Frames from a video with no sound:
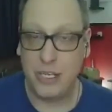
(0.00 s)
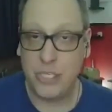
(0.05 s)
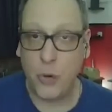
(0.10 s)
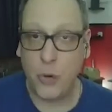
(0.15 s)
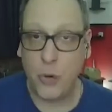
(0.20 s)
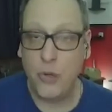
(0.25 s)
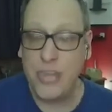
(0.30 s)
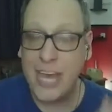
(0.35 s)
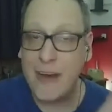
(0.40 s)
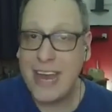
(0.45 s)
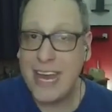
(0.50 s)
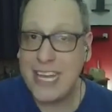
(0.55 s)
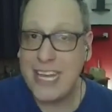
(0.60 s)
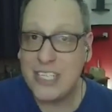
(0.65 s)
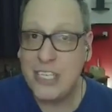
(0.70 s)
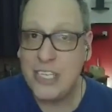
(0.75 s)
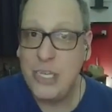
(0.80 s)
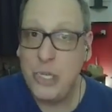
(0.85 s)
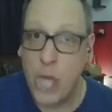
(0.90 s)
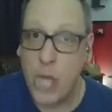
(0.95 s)
So there
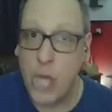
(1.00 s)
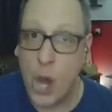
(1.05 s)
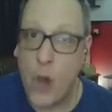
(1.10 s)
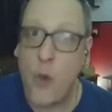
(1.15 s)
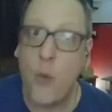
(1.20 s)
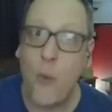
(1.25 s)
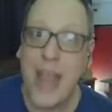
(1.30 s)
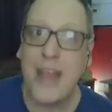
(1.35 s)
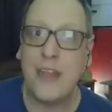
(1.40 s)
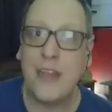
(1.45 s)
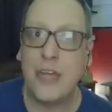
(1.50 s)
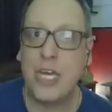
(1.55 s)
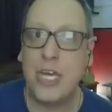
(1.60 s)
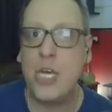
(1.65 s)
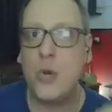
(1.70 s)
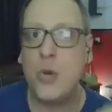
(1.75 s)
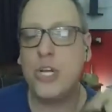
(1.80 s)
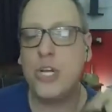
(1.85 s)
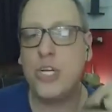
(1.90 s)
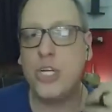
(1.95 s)
is no way
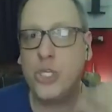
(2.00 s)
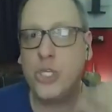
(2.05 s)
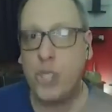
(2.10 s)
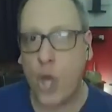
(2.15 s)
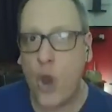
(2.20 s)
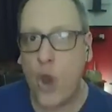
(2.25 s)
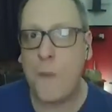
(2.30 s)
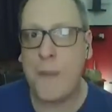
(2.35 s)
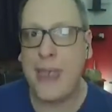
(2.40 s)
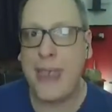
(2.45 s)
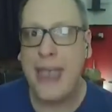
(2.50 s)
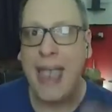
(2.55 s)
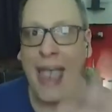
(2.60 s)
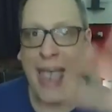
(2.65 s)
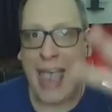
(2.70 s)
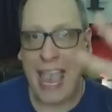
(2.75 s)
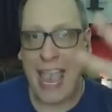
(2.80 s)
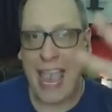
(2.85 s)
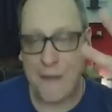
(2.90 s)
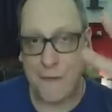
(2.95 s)
that you can show me
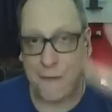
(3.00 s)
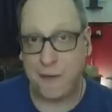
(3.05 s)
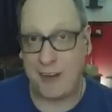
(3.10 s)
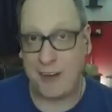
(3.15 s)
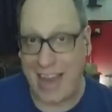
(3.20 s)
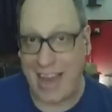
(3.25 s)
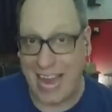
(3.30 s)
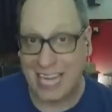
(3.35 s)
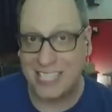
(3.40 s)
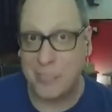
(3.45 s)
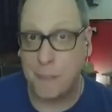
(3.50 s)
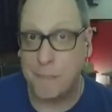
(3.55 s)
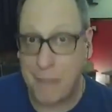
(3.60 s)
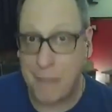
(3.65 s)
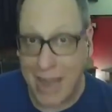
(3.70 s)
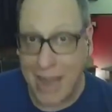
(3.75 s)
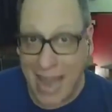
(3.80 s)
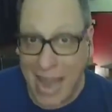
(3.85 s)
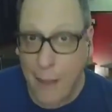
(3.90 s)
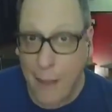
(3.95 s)
a flat
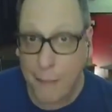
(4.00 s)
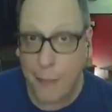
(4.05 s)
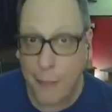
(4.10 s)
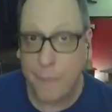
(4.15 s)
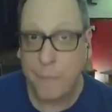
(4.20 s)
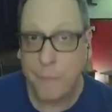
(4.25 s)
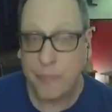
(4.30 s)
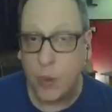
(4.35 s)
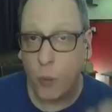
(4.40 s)
map